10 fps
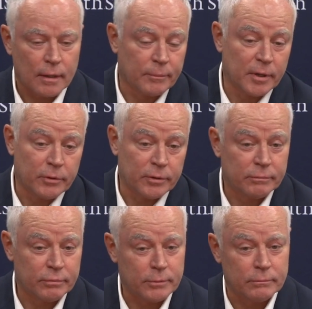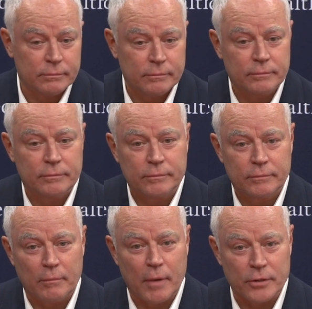Yeah, I mean, we
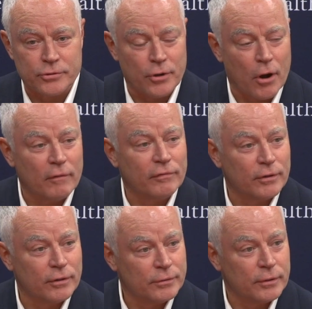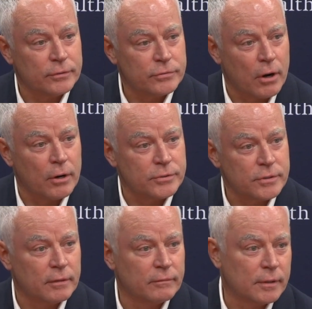matched the offer that Toronto
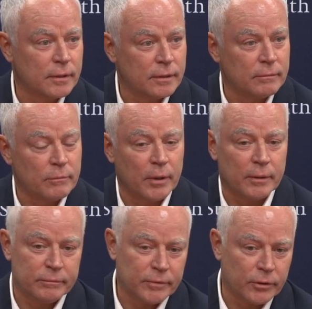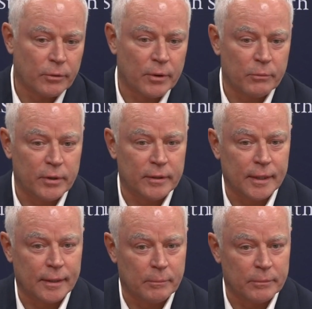was given, but you know, we
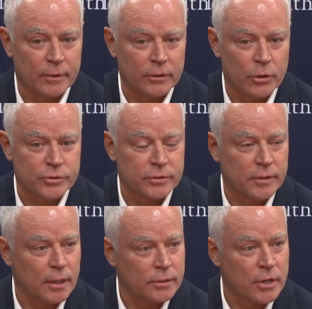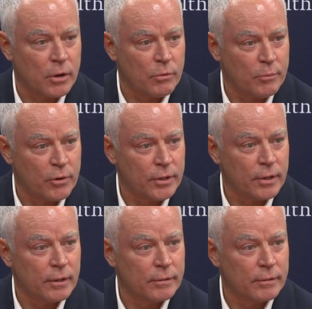needed him to coach in the AHL one more year.